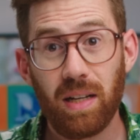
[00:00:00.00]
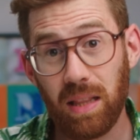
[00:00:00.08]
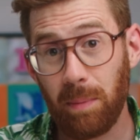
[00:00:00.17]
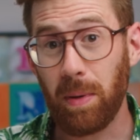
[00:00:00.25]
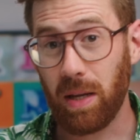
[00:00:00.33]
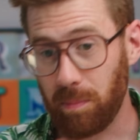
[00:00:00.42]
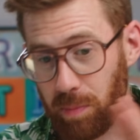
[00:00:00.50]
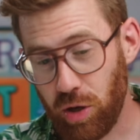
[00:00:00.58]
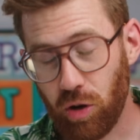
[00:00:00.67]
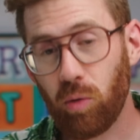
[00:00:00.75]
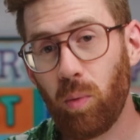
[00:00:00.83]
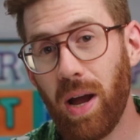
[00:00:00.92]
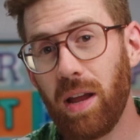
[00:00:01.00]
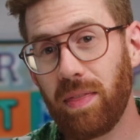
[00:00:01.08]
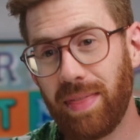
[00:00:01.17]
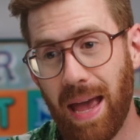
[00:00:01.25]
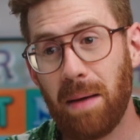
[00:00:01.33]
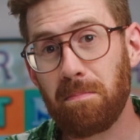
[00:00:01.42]
Clipping, pure
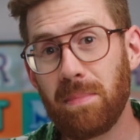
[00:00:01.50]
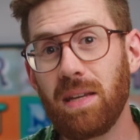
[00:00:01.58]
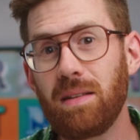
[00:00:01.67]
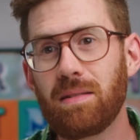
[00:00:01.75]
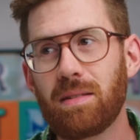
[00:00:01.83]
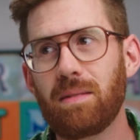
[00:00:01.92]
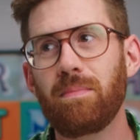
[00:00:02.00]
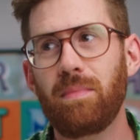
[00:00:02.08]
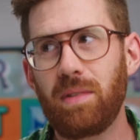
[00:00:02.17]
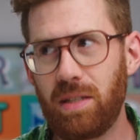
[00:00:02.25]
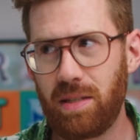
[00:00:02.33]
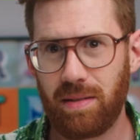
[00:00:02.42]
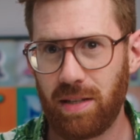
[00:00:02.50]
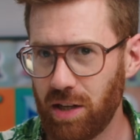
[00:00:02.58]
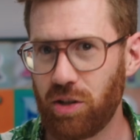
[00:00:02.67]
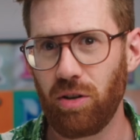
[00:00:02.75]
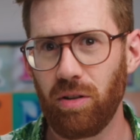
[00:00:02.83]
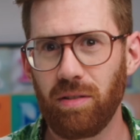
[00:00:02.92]
white, that means
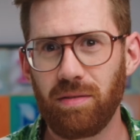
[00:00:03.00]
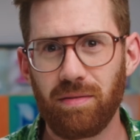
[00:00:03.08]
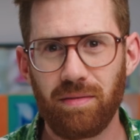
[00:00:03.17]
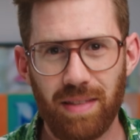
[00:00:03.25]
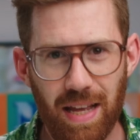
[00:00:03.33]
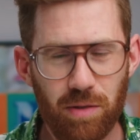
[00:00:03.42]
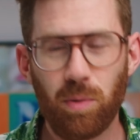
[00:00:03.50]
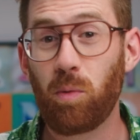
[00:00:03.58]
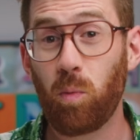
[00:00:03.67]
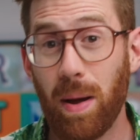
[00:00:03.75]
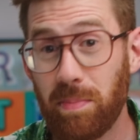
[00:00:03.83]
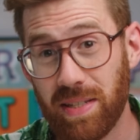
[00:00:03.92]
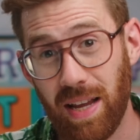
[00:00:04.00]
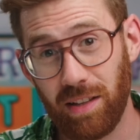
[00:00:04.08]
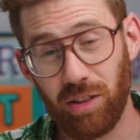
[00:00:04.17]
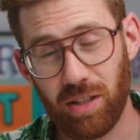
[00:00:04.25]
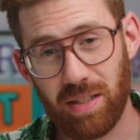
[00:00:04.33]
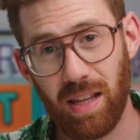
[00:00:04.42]
digital. That's what a
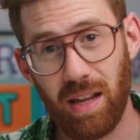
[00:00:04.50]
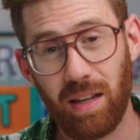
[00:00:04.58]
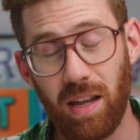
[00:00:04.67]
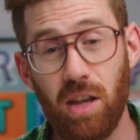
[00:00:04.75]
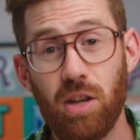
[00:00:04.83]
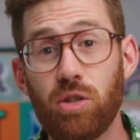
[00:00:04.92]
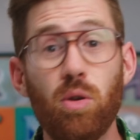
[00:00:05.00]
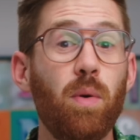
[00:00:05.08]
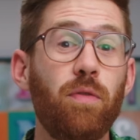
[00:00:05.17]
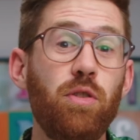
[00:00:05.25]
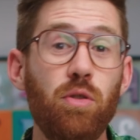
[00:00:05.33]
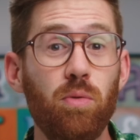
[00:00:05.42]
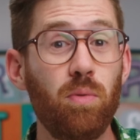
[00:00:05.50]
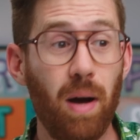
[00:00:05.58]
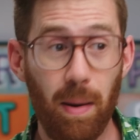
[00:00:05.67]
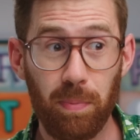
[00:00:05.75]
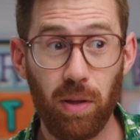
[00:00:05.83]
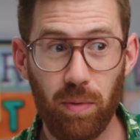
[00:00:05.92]
website looks like. So if you
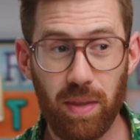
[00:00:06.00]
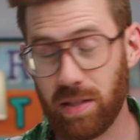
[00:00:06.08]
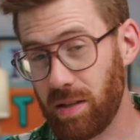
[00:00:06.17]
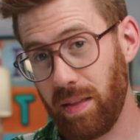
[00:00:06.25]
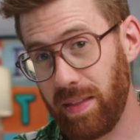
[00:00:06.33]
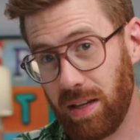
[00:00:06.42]
upload this on